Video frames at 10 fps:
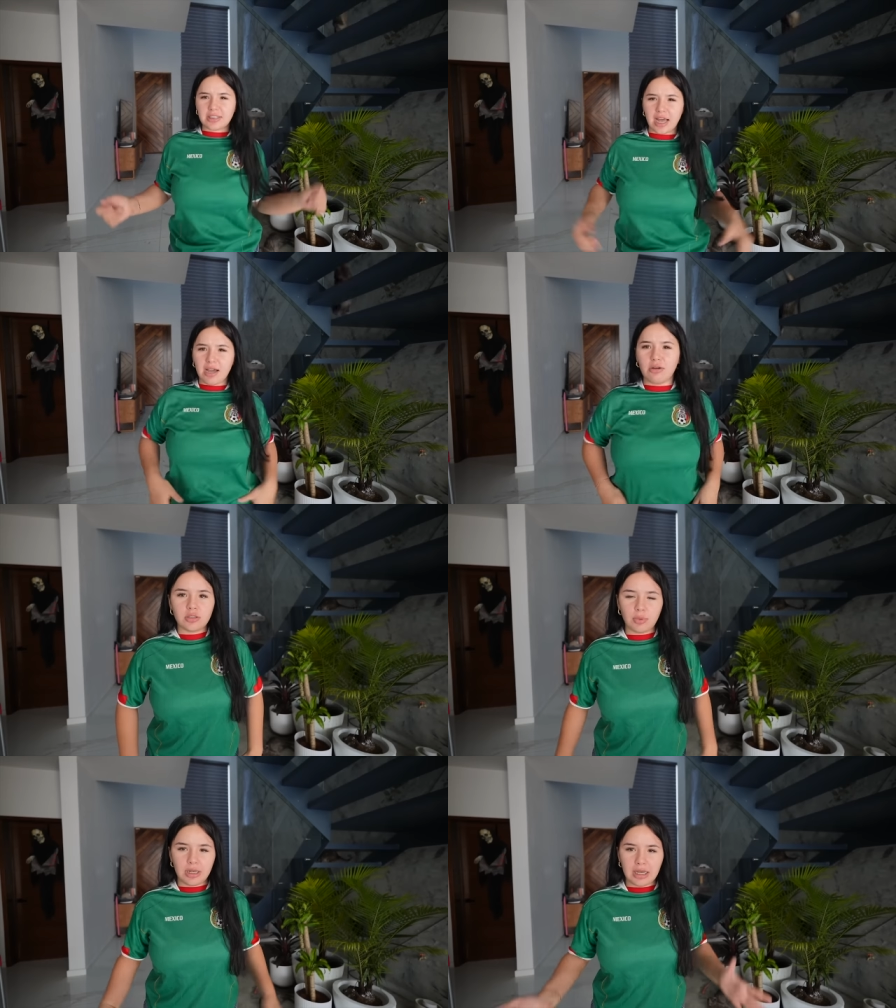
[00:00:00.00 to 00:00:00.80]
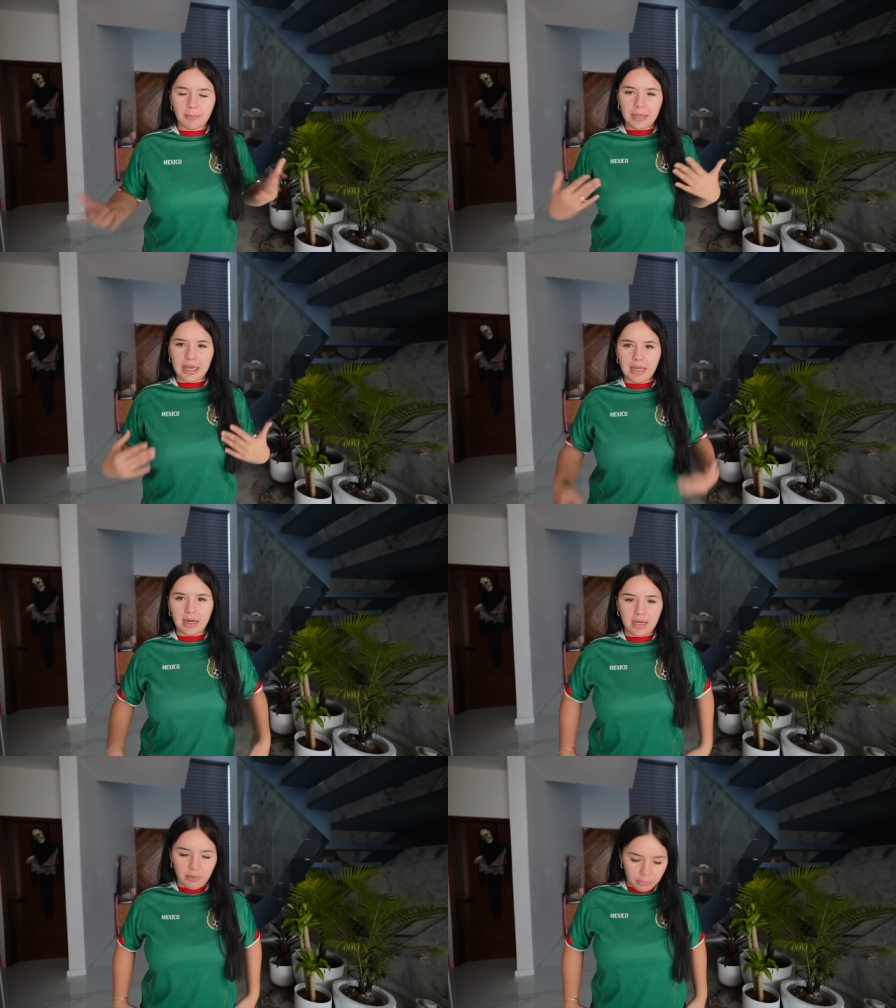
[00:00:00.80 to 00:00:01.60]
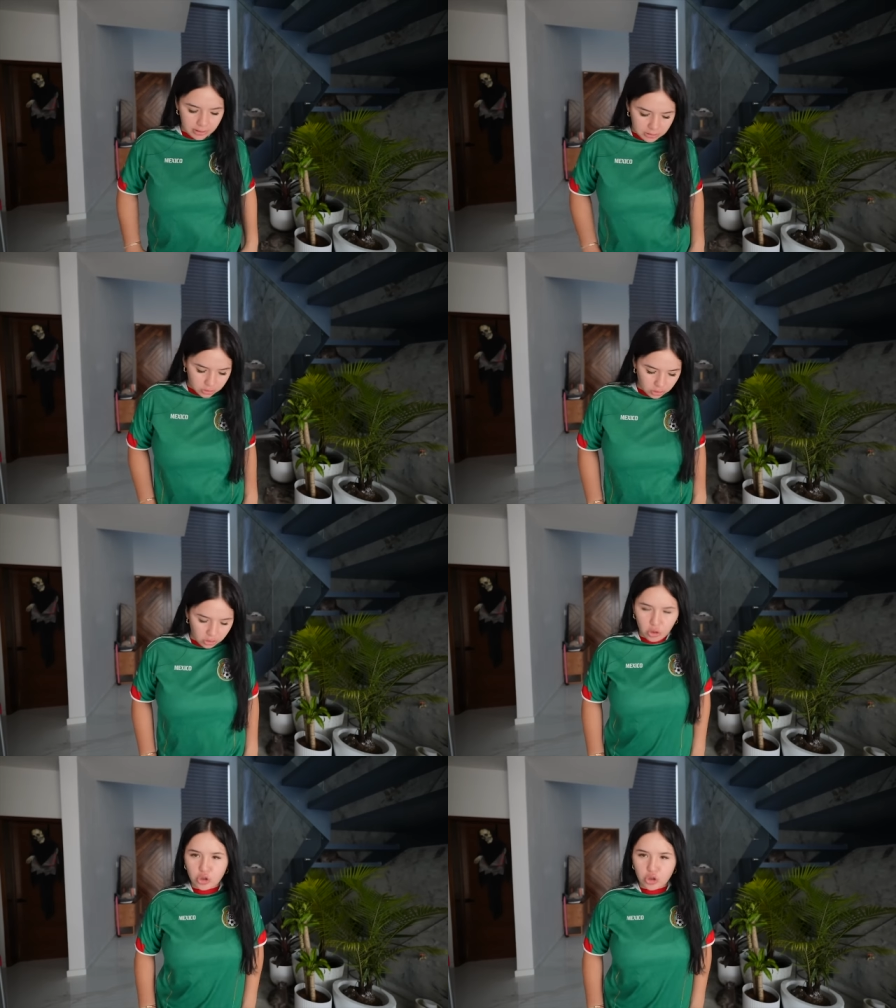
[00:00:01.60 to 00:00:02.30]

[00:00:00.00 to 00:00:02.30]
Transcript: style to wear like a playera with a skirt or